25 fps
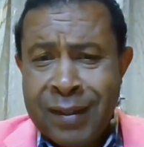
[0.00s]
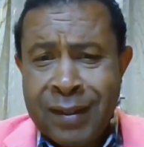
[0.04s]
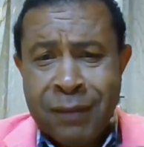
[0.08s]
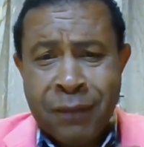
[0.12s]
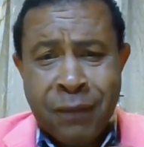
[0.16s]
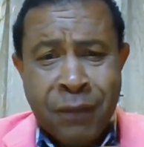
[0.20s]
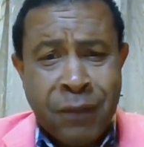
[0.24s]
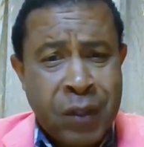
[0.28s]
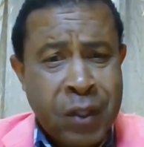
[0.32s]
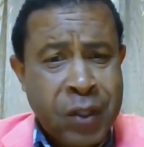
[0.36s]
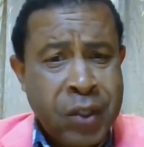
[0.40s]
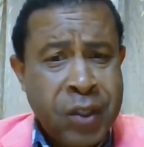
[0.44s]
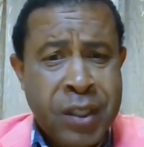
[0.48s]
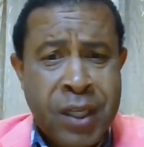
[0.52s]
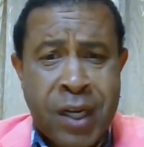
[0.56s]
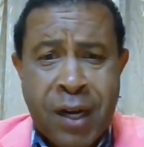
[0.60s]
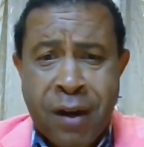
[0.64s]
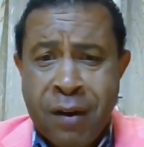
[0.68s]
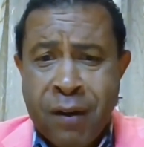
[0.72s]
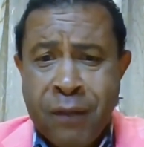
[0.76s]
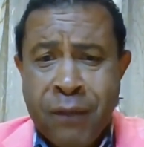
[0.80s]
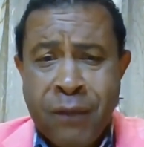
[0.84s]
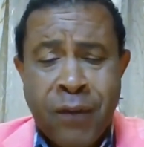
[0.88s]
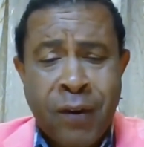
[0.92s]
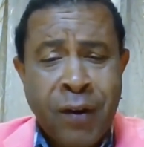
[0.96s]

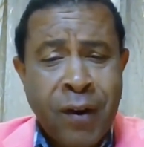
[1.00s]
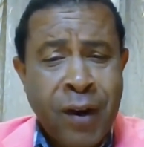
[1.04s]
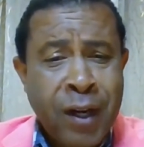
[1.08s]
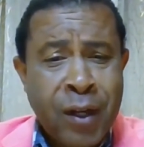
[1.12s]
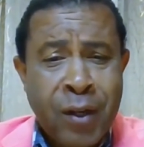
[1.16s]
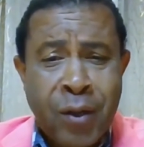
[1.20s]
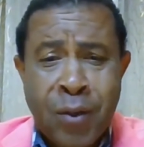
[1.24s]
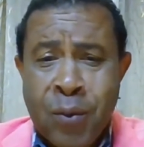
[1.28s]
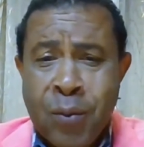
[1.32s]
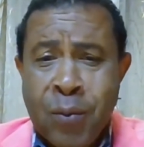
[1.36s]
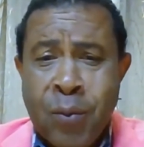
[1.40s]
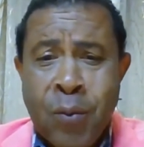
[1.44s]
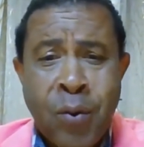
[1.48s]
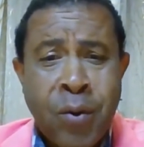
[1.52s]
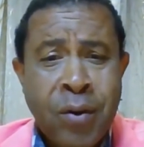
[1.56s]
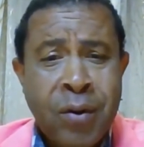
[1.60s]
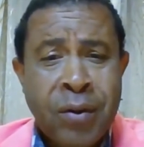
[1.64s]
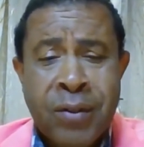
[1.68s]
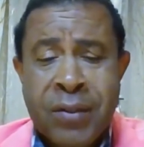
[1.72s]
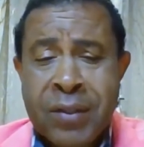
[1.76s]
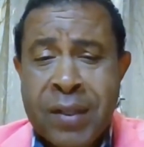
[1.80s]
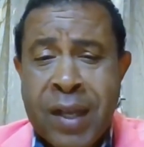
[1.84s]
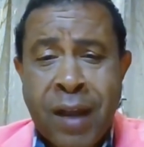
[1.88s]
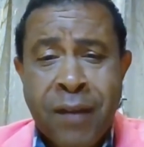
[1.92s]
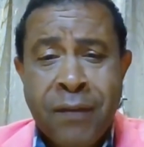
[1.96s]
visionary for underwater
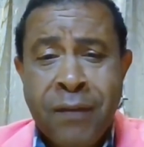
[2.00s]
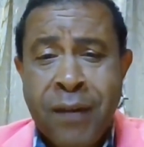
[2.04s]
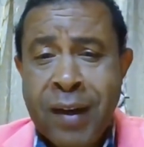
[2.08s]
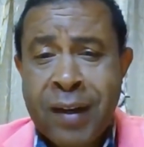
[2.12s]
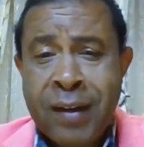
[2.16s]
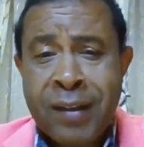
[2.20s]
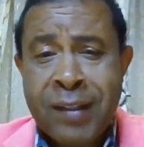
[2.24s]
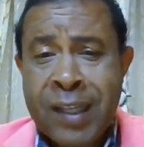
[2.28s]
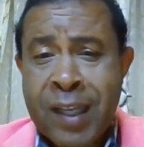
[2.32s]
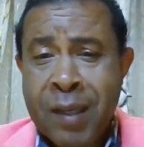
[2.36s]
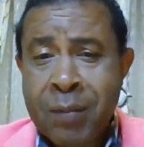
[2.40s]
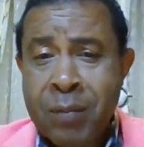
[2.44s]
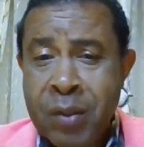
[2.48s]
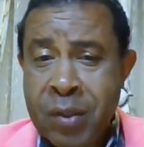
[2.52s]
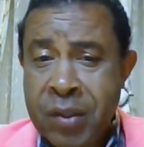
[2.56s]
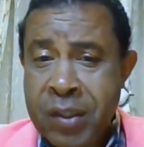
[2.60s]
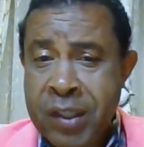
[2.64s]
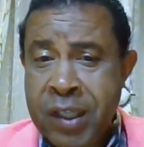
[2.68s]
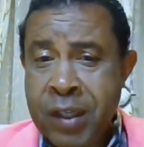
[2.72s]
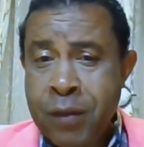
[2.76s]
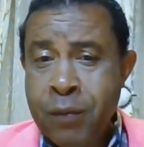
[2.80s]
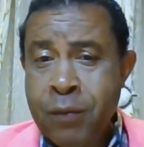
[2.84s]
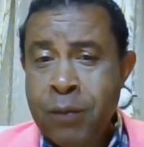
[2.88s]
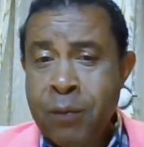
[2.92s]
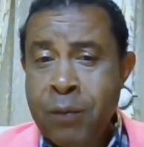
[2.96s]
sci-fi, the same as
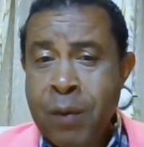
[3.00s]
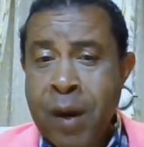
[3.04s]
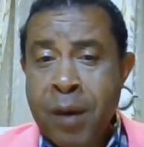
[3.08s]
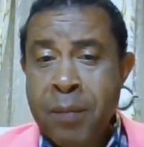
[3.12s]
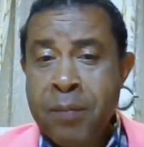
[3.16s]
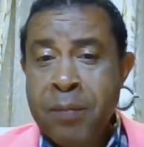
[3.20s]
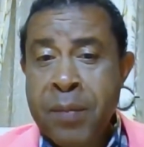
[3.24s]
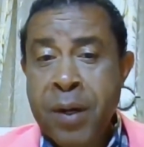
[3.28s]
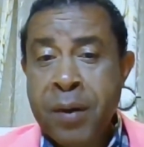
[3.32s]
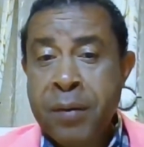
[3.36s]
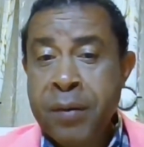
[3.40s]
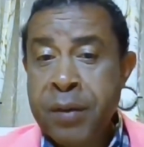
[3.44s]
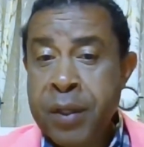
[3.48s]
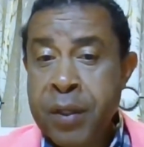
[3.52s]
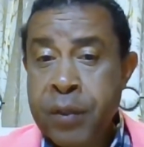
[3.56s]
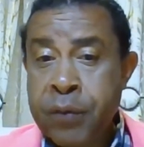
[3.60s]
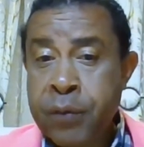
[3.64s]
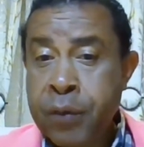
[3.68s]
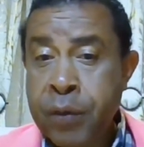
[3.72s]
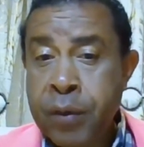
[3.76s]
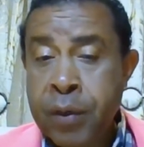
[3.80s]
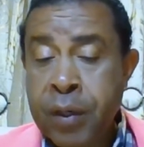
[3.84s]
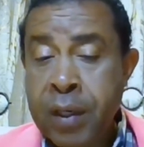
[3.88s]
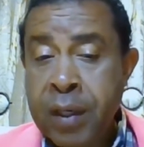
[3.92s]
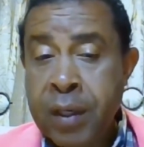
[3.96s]
Gene Roddenberry is
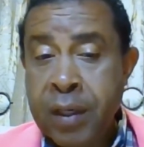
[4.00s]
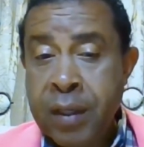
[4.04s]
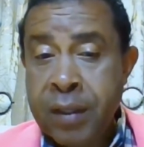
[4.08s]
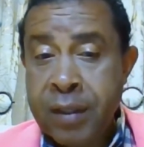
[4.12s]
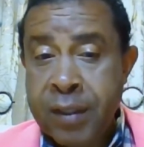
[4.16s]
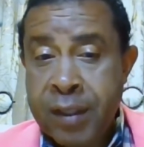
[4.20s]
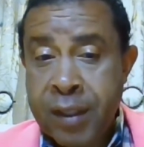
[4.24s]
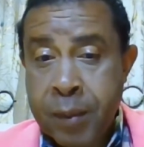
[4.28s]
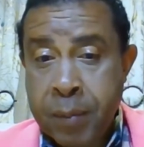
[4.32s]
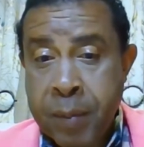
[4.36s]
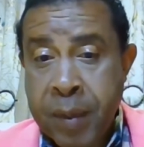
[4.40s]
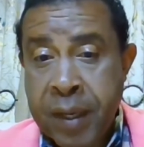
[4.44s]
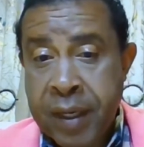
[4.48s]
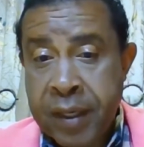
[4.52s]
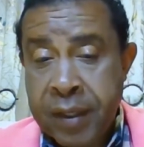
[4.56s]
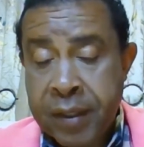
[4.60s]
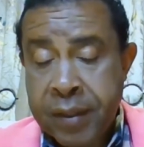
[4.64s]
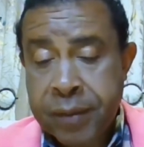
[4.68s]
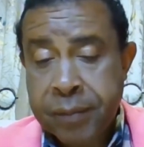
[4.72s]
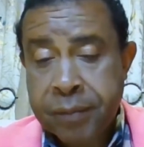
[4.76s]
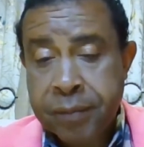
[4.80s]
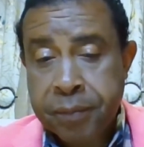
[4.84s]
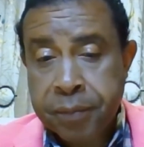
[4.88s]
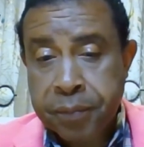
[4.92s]
for space,